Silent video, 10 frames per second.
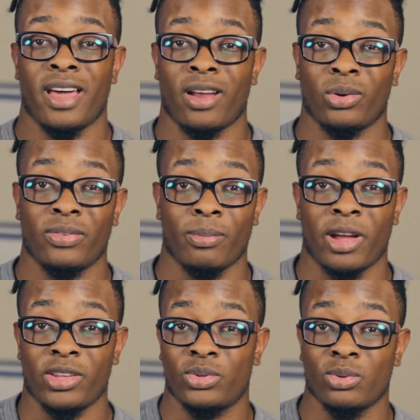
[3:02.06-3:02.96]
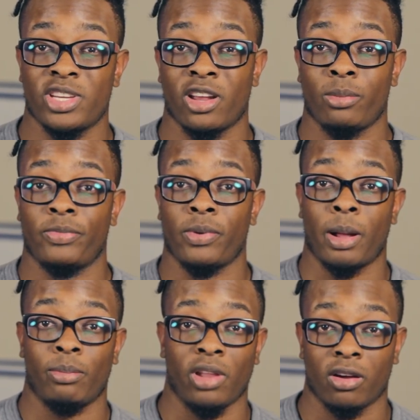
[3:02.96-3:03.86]
not only for my YouTube channel, but for
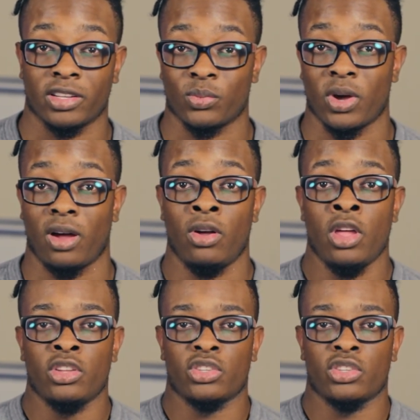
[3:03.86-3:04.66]
my blog as well.